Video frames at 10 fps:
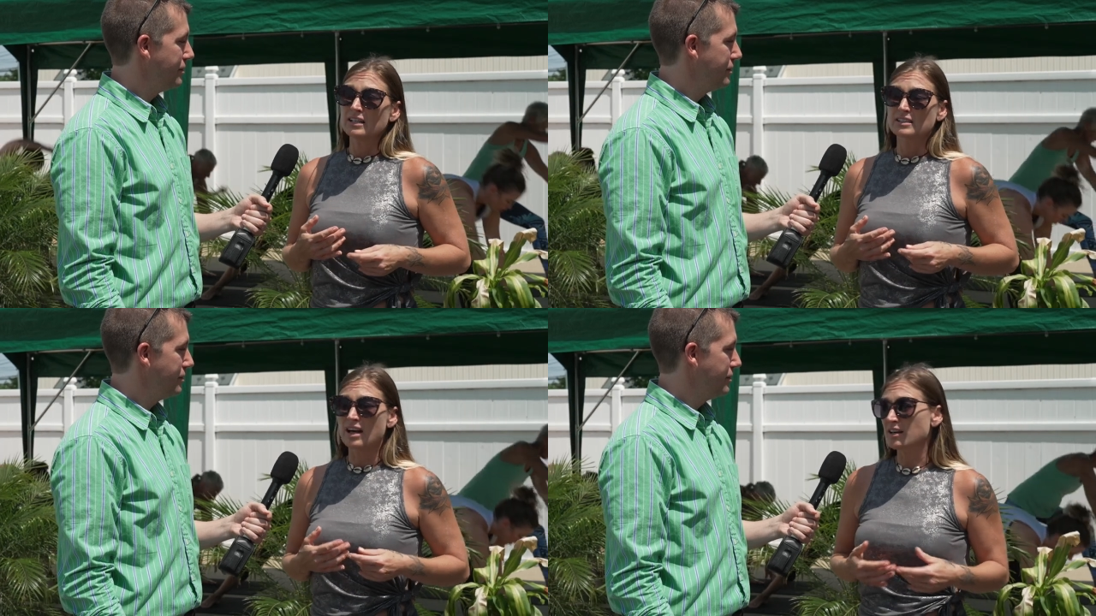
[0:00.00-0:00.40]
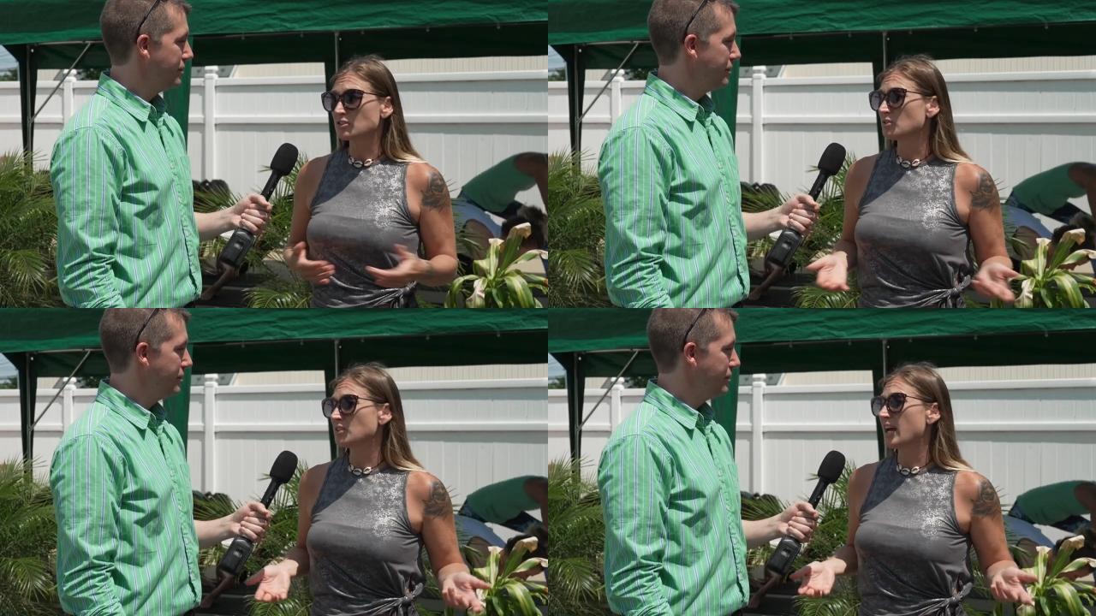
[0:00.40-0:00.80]

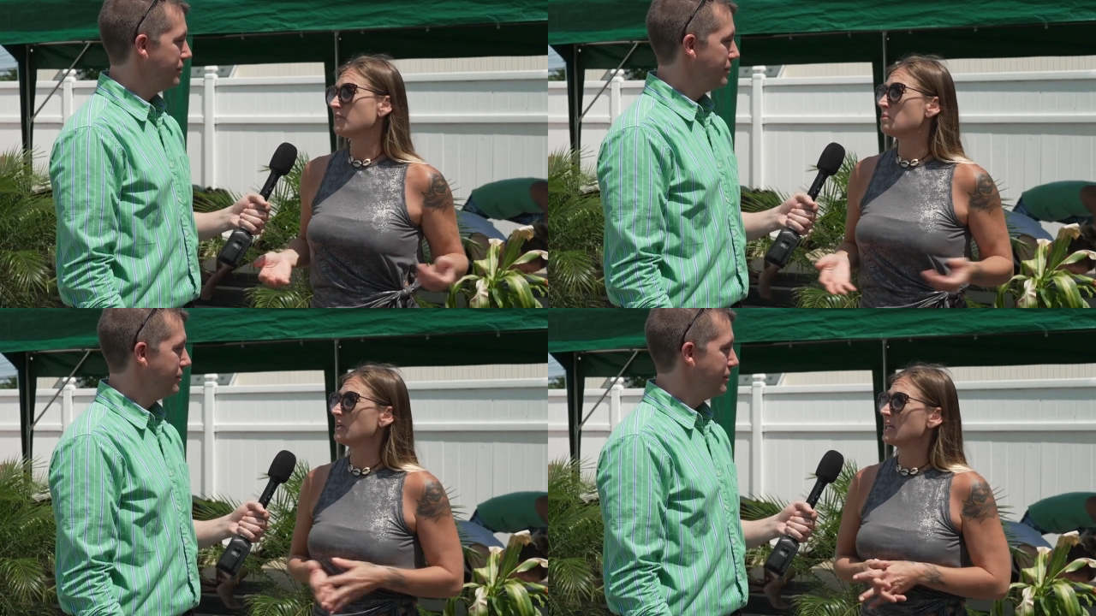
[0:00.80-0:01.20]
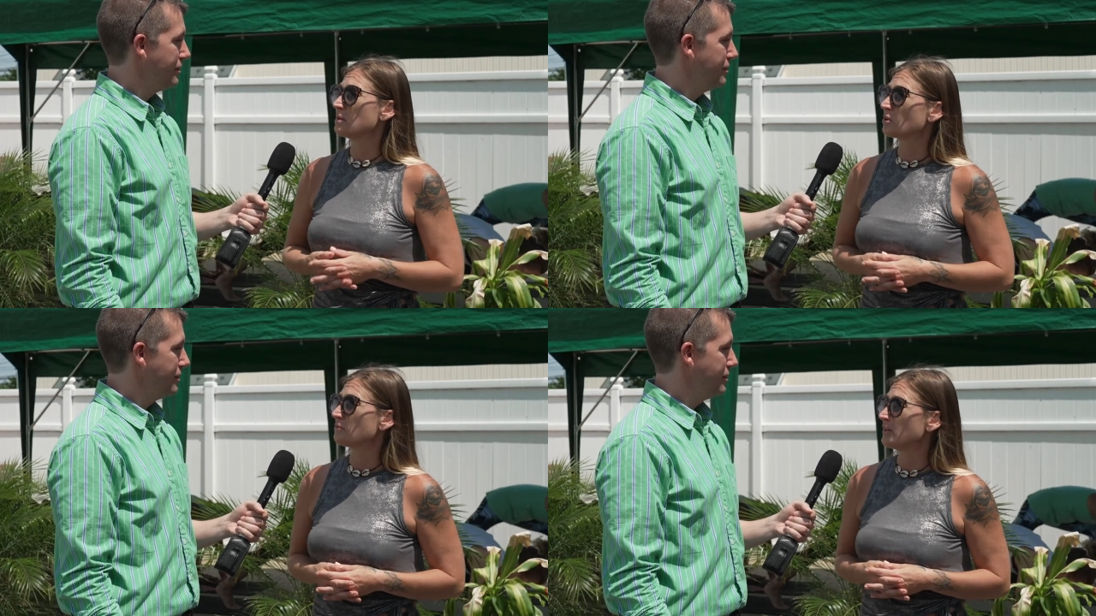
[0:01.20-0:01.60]
Speaker 1: doctors haven't been
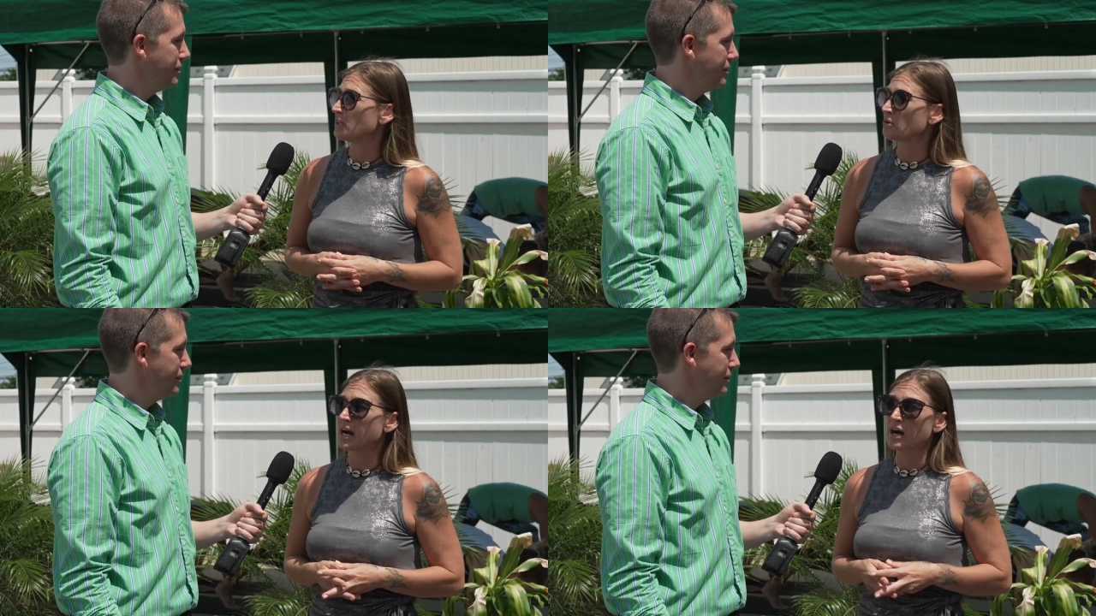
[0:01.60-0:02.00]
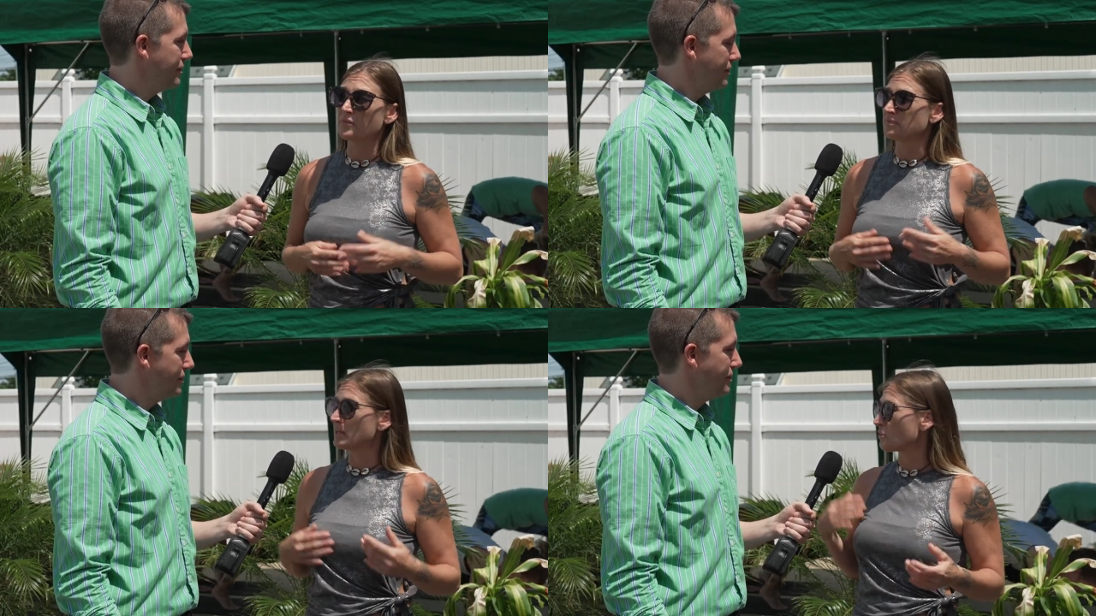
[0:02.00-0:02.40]
able to figure
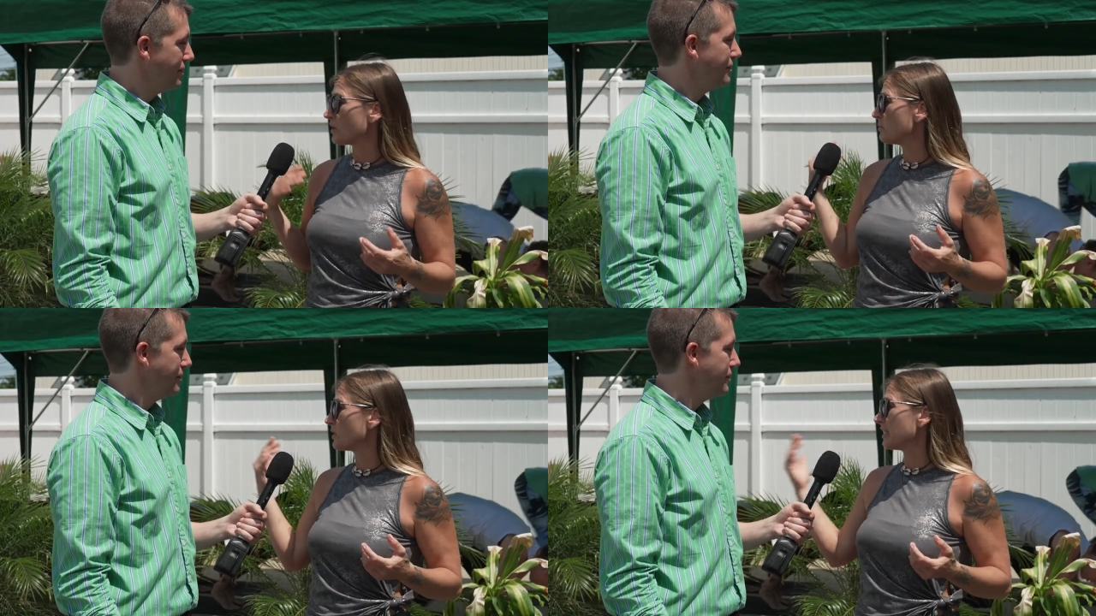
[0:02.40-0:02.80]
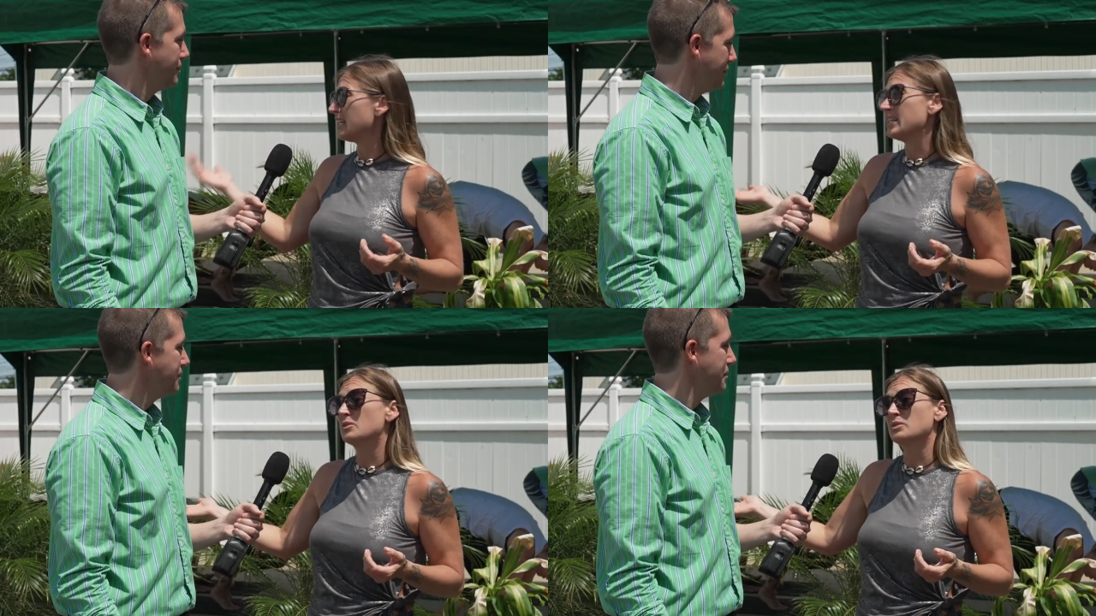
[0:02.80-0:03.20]
out and they were able to
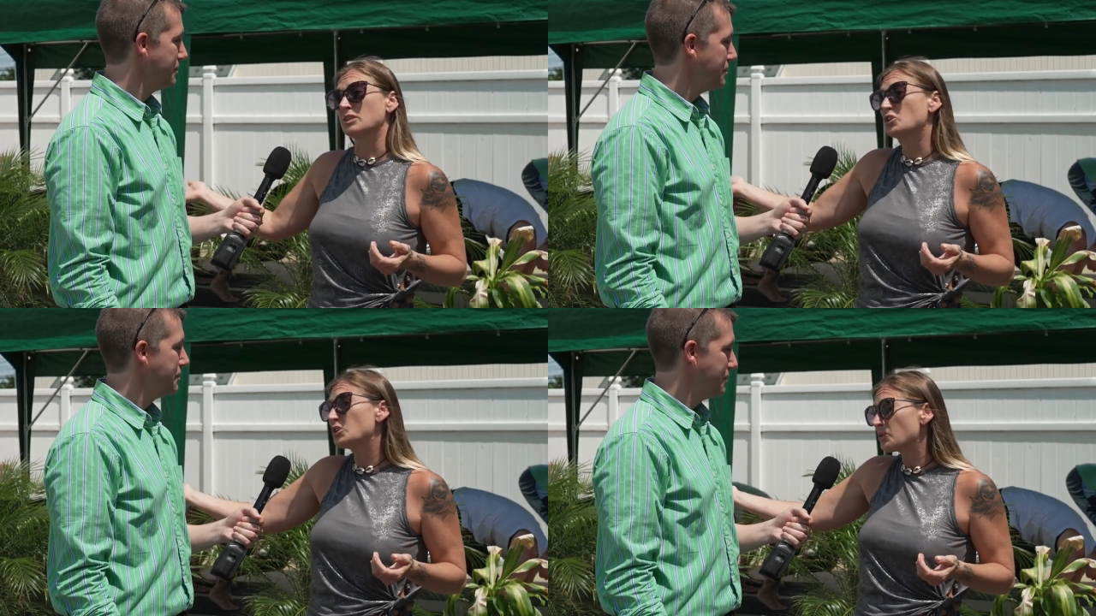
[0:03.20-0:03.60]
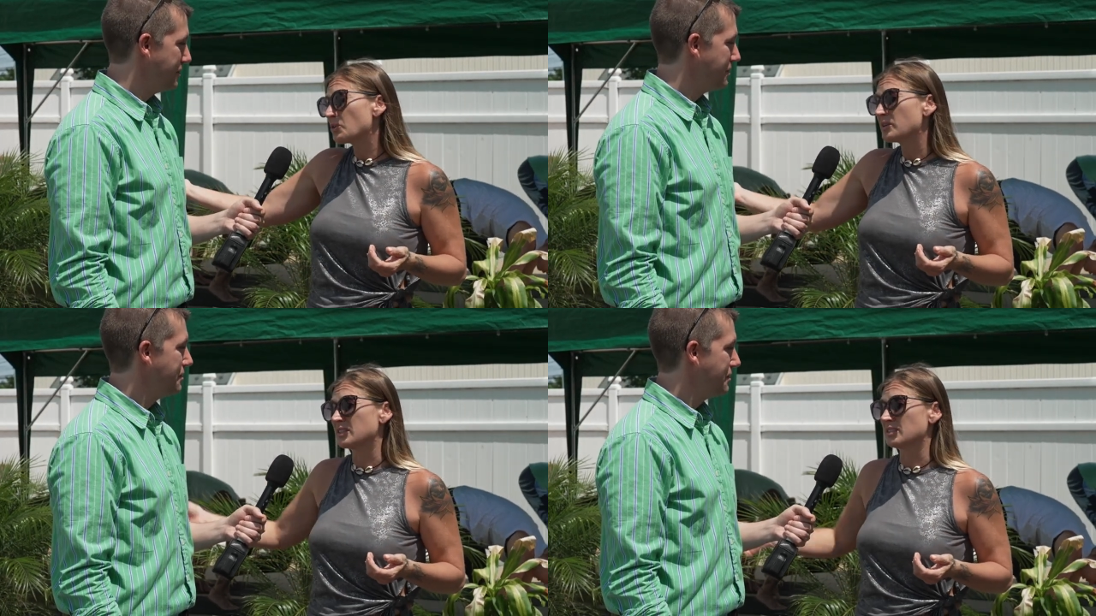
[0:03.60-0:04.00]
heal and
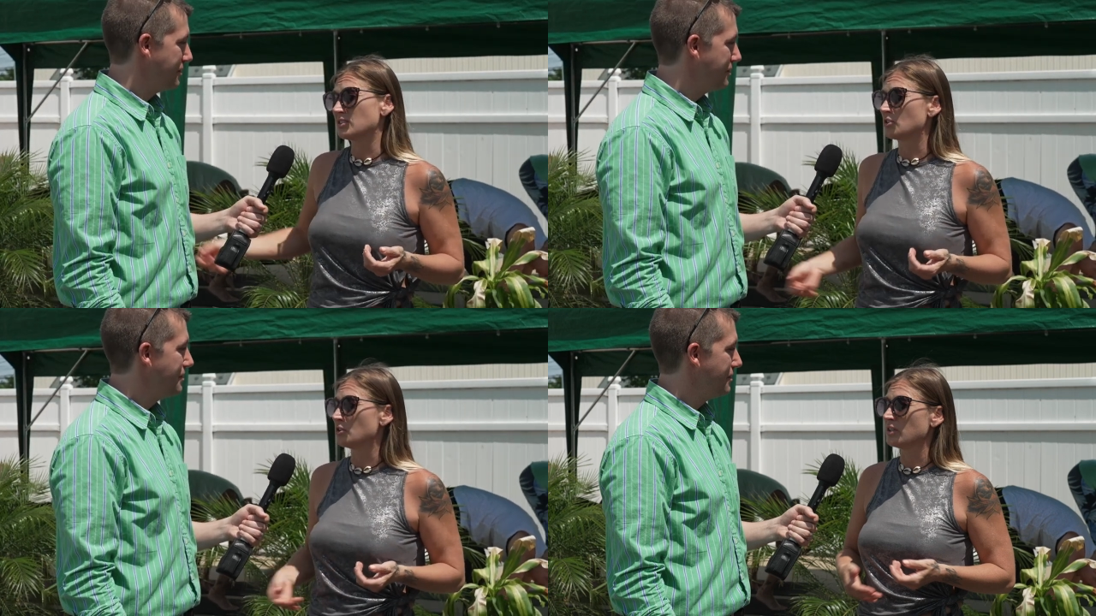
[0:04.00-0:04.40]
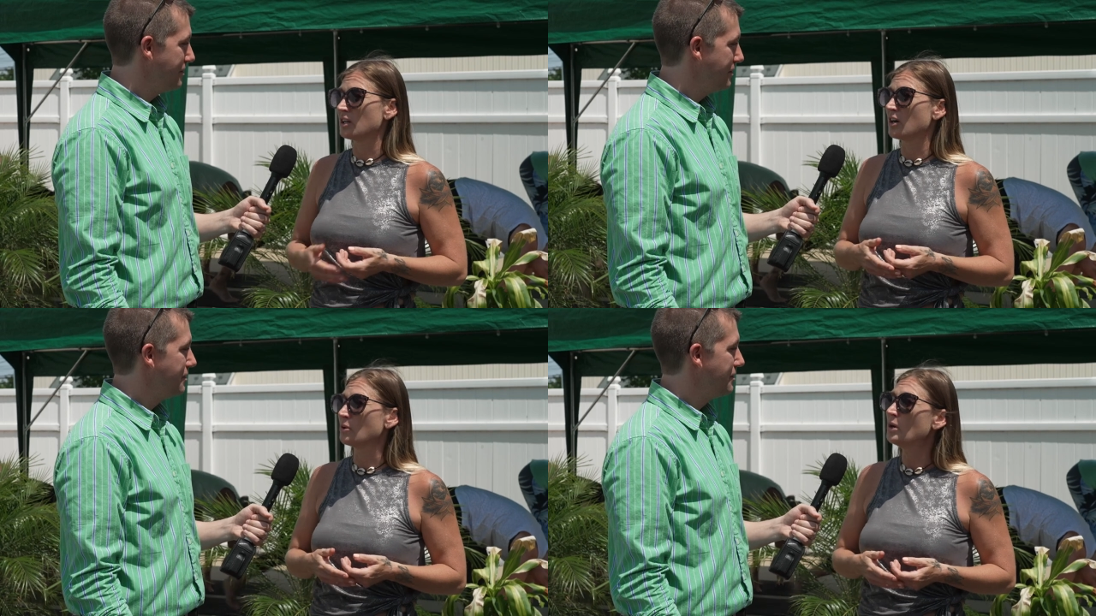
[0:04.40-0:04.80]
cure in the
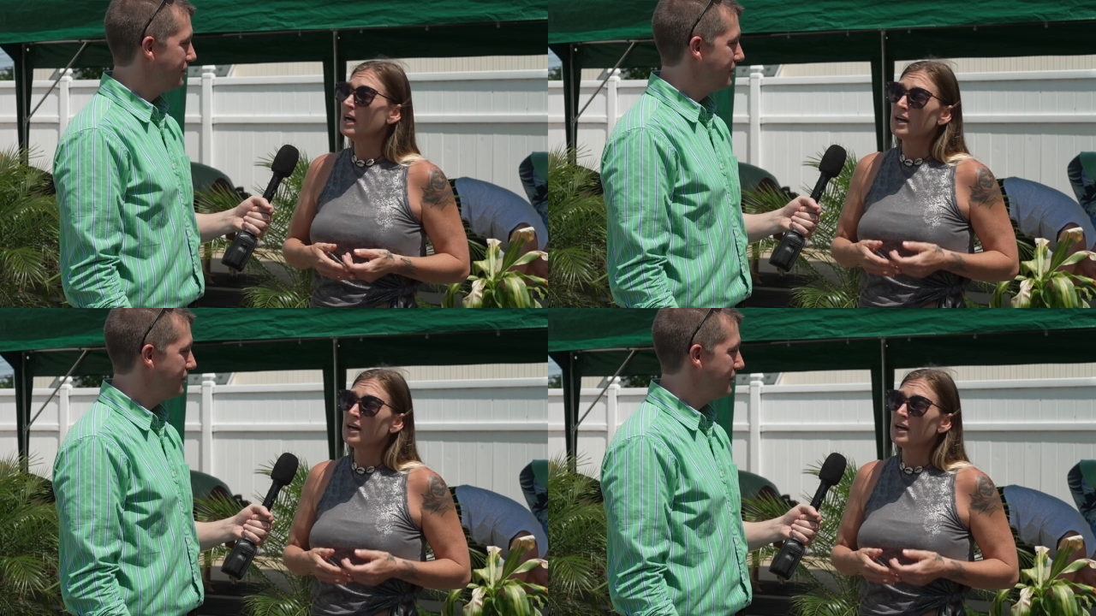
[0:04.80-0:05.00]
studio.